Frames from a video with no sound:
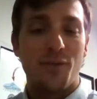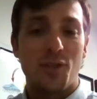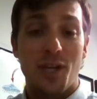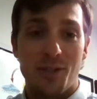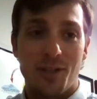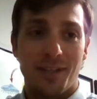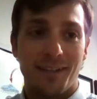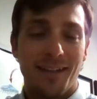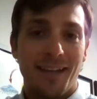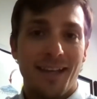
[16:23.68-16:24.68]
changing
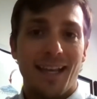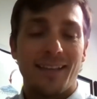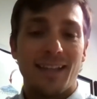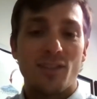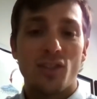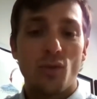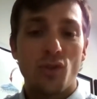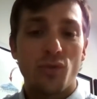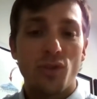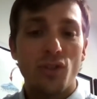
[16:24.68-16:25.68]
and that's so
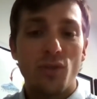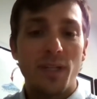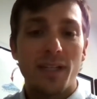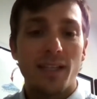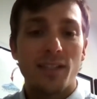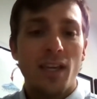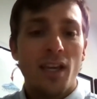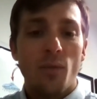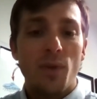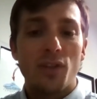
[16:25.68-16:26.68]
true because
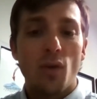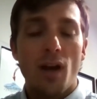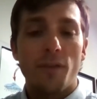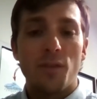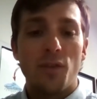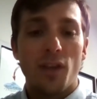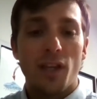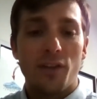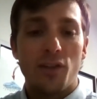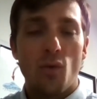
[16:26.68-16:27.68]
we so often
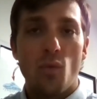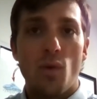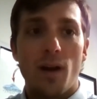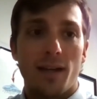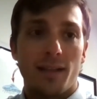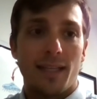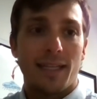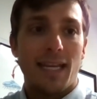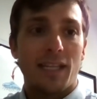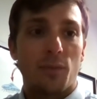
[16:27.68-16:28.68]
like don't want to
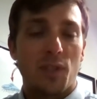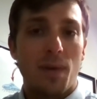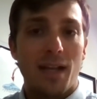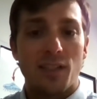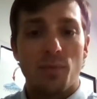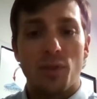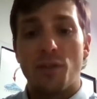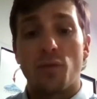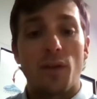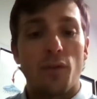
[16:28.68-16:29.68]
like take the
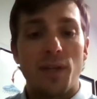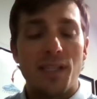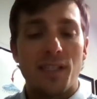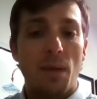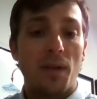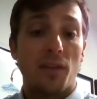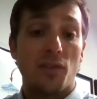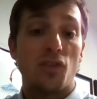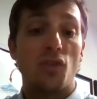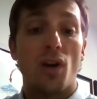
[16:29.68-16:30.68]
responsibility for whatever reason maybe because
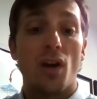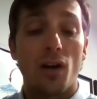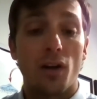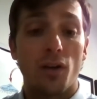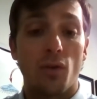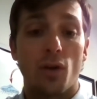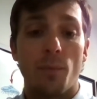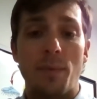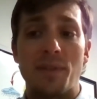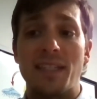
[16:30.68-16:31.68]
it's too hard or
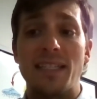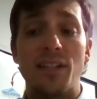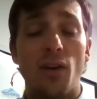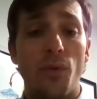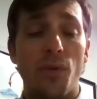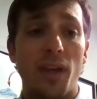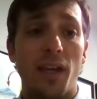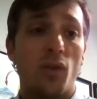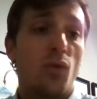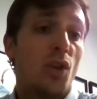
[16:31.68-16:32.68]
maybe it's an ego
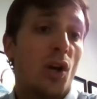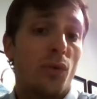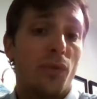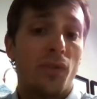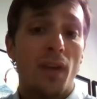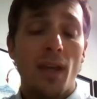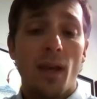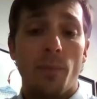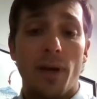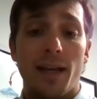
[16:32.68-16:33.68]
thing who knows
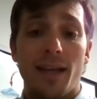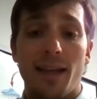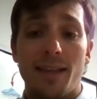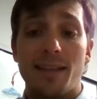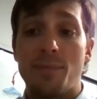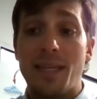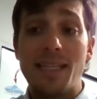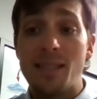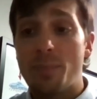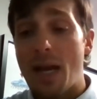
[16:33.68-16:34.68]
but uh, it's
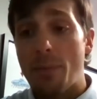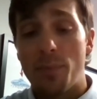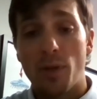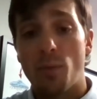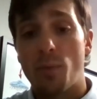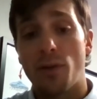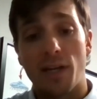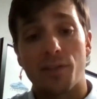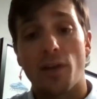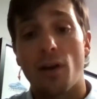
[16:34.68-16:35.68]
easy to pop a pill but you're
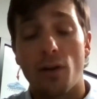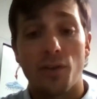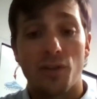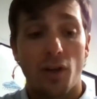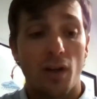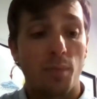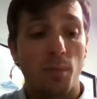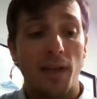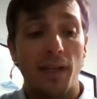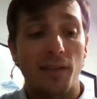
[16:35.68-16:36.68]
right it's hard to start
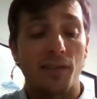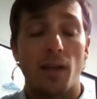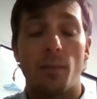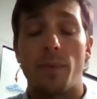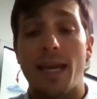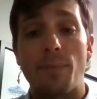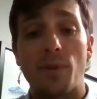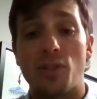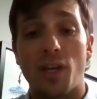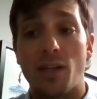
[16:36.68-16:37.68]
implementing some
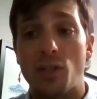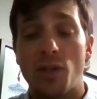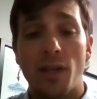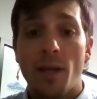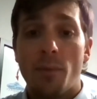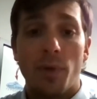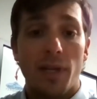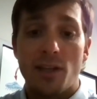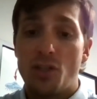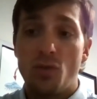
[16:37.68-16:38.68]
habit change
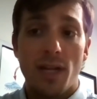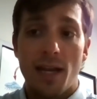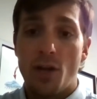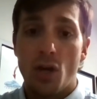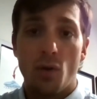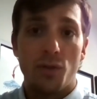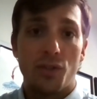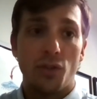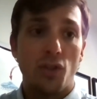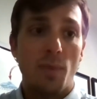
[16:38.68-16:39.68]
but as you and i know
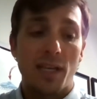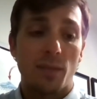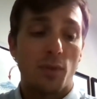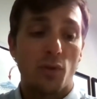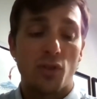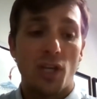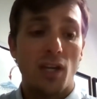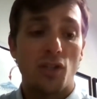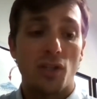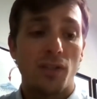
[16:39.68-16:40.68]
until you make some of those
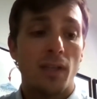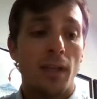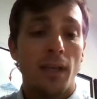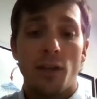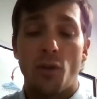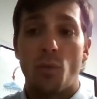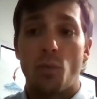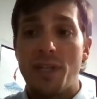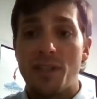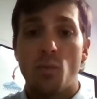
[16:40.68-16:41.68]
changes you know the
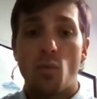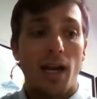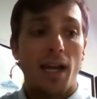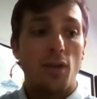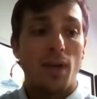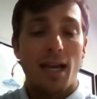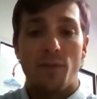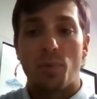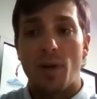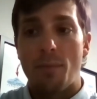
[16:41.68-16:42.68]
reason why you
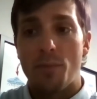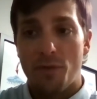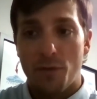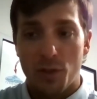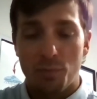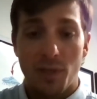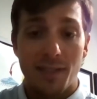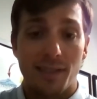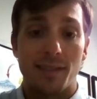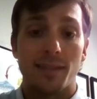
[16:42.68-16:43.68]
have the problem in the first
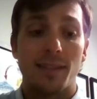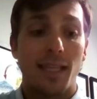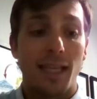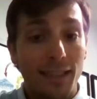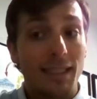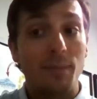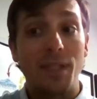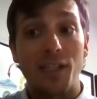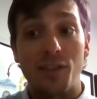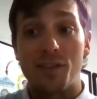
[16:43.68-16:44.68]
place is likely
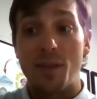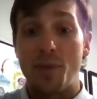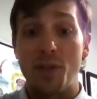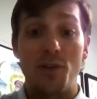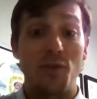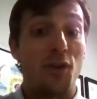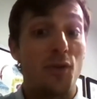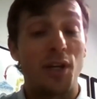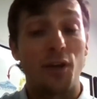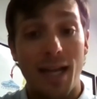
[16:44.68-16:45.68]
because it's something you're either
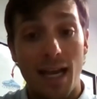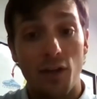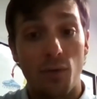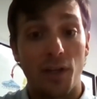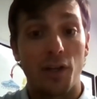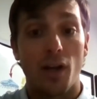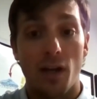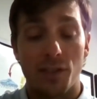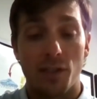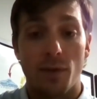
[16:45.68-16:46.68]
doing or not doing to
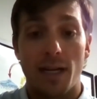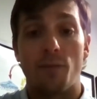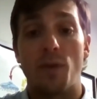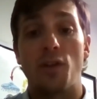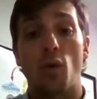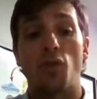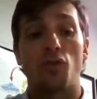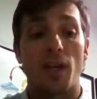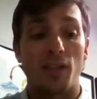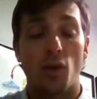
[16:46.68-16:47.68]
cause it right if we don't
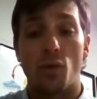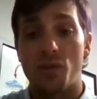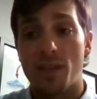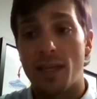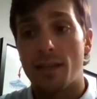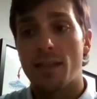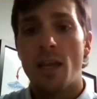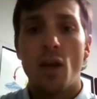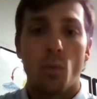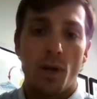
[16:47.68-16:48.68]
address those things
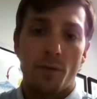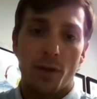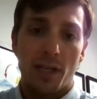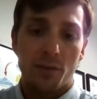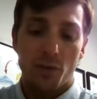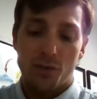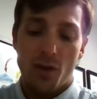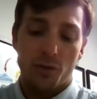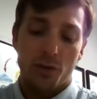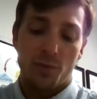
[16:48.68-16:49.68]
we're never going to get those
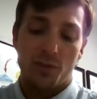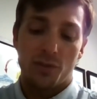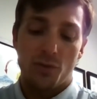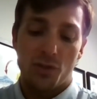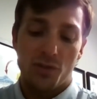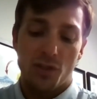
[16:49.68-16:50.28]
long-term solutions.